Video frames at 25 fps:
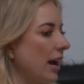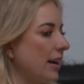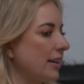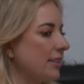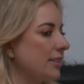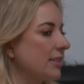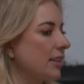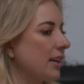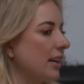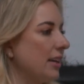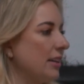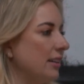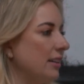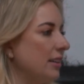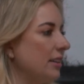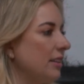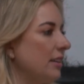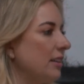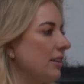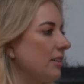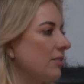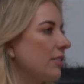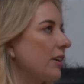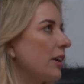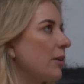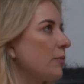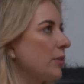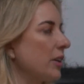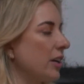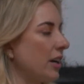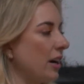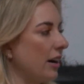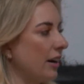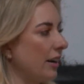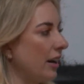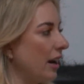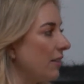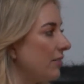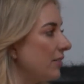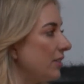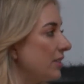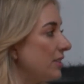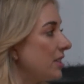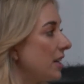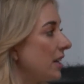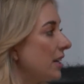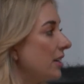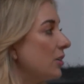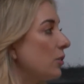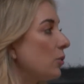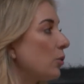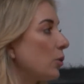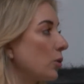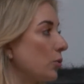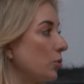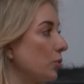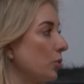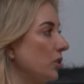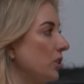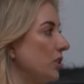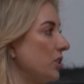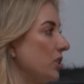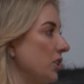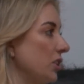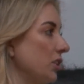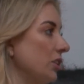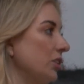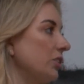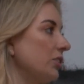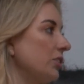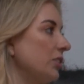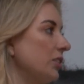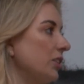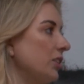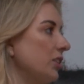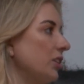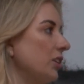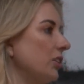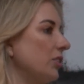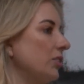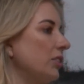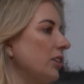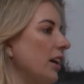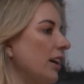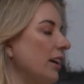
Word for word: ask anything of them that I haven't done or would do, you know, mm-hmm.